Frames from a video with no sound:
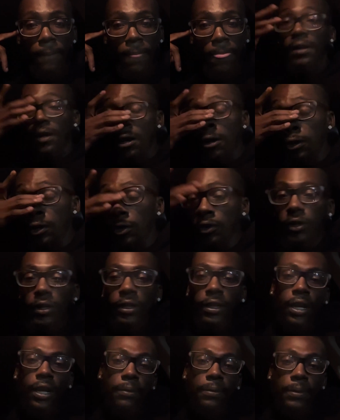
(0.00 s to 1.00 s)
I don't know, and a
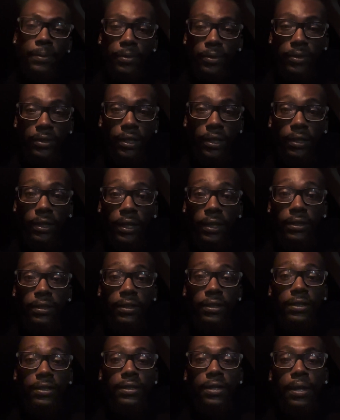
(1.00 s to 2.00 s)
lot of people say like
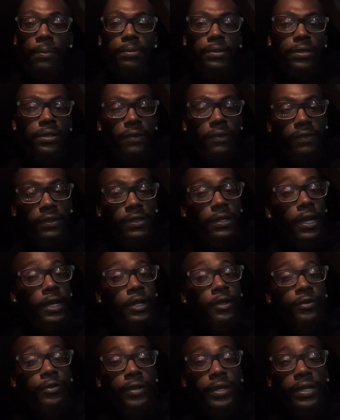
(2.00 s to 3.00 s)
this type of stuff is like
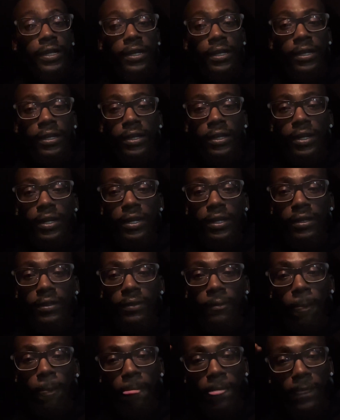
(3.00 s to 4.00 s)
greed and,
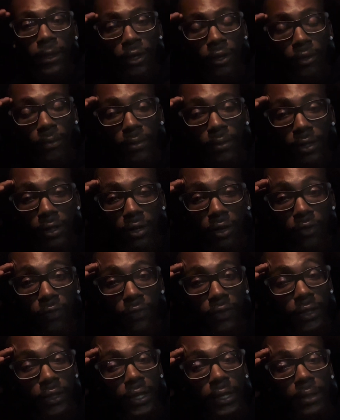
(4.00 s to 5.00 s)
you know, being
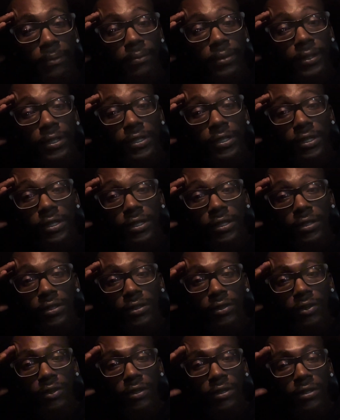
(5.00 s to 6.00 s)
overly ambitious
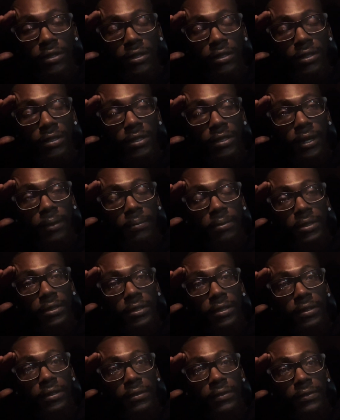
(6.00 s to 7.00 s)
and all this other type of
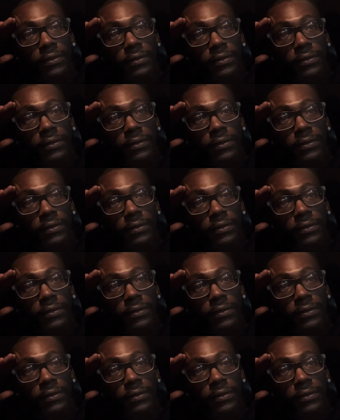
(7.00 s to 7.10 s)
stuff.